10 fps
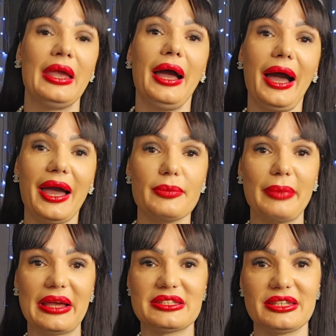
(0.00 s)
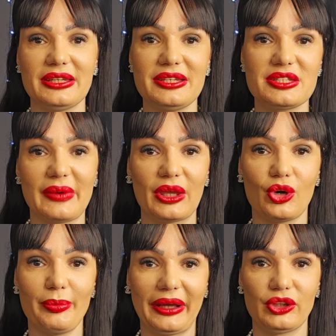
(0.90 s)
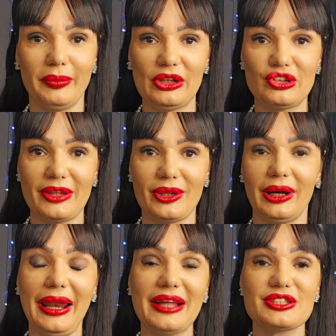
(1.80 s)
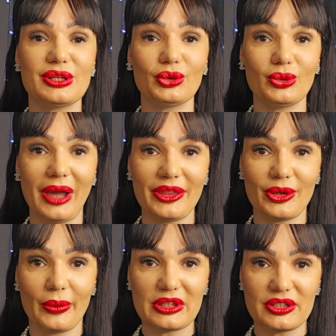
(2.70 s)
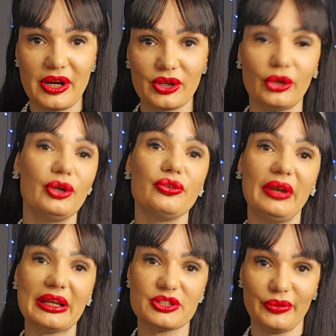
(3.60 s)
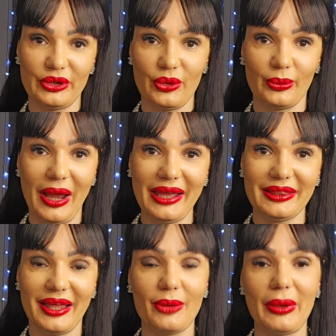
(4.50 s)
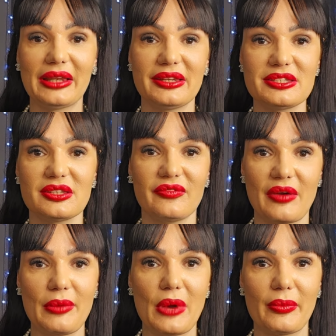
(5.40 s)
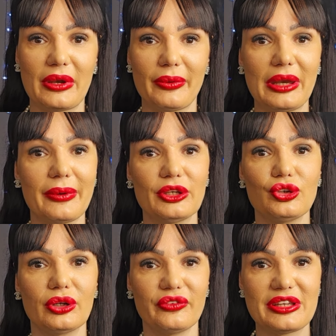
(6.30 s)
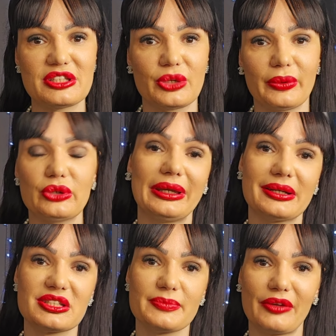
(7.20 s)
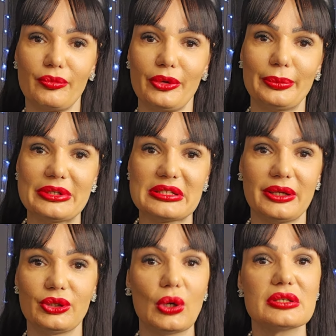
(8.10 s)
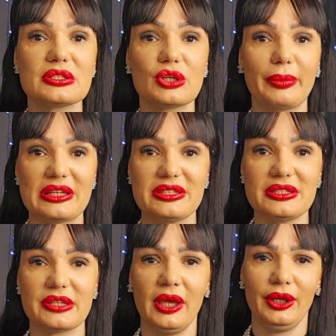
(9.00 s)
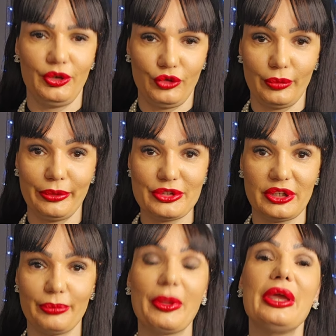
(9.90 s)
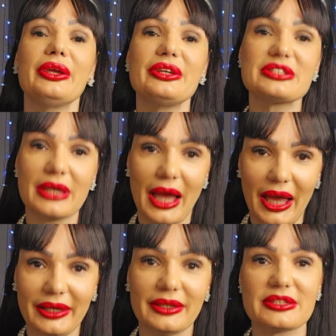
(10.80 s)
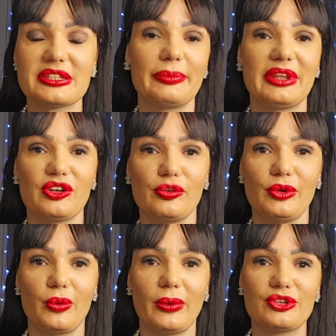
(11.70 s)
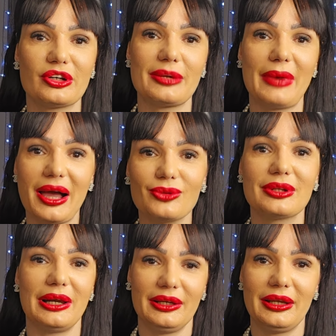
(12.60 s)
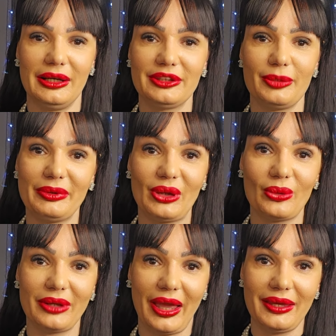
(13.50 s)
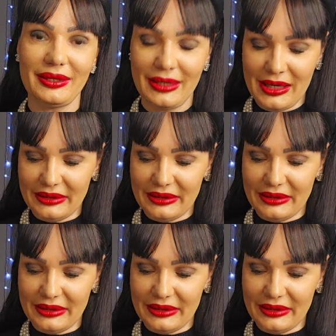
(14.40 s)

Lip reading: Hi Pisces, welcome back to my channel. Let's look together. What are their current feelings for you right now at this very moment? What I want to confess to you, what you can expect from your person, and also Pisces, if your person is hiding something from you, we'll check them out a little bit, okay?